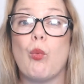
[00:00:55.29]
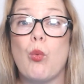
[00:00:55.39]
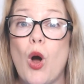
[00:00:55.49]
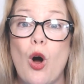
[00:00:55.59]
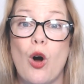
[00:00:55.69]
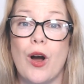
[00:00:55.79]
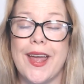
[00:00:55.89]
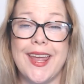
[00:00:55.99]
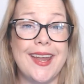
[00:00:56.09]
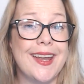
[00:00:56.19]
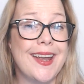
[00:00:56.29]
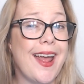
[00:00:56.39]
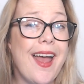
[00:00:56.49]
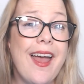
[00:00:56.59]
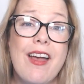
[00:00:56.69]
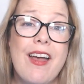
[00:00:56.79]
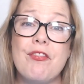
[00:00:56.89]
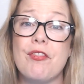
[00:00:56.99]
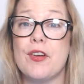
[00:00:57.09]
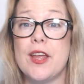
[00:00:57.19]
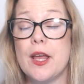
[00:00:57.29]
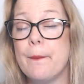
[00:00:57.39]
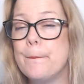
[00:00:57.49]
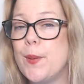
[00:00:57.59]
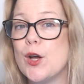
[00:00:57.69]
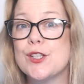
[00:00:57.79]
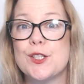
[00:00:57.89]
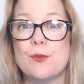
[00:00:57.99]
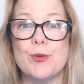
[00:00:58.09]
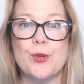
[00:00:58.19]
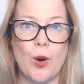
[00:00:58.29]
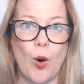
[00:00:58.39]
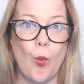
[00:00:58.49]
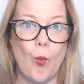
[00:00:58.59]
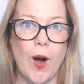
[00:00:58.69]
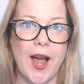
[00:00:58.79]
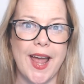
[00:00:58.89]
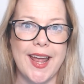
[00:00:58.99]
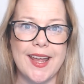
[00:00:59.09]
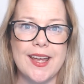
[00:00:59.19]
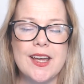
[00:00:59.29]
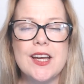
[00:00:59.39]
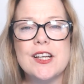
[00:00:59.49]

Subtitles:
wrong in every possible way.